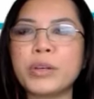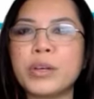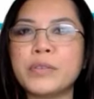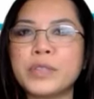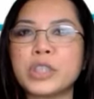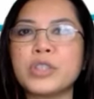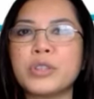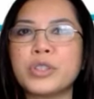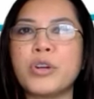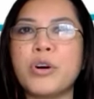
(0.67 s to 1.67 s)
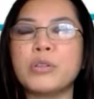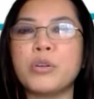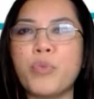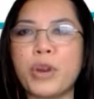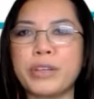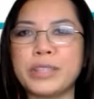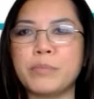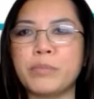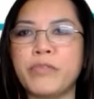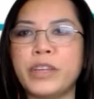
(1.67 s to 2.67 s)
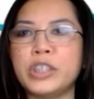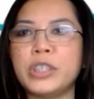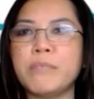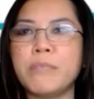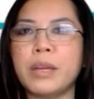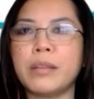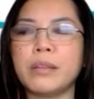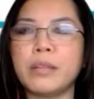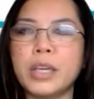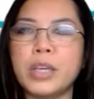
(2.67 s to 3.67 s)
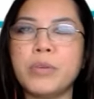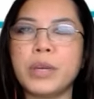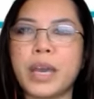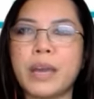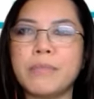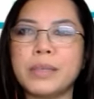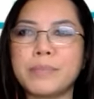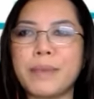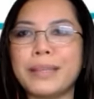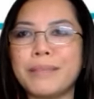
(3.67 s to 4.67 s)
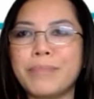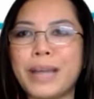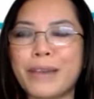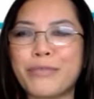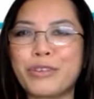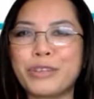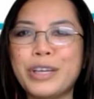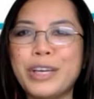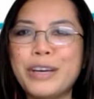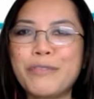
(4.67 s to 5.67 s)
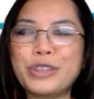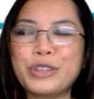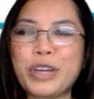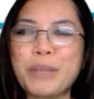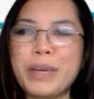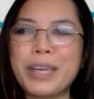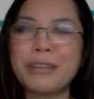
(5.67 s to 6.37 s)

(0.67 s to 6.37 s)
of Sexual Assault Awareness and Prevention Month. Thank you again, Miss Madeleine Black, for joining me here.